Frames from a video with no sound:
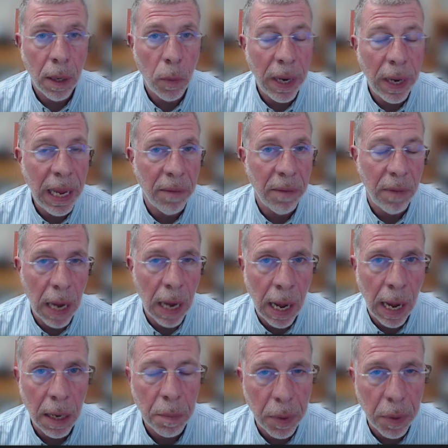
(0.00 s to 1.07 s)
We have
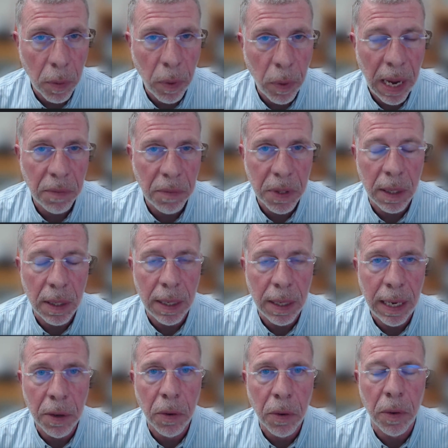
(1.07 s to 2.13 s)
not, but we have seen it
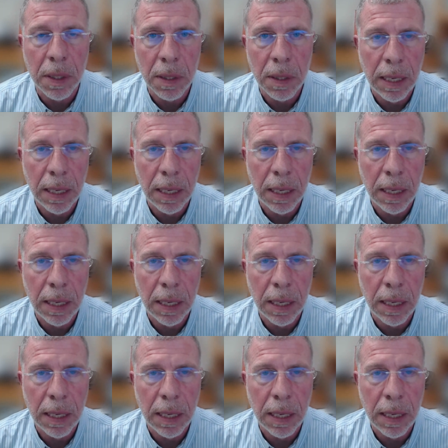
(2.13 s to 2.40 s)
increase.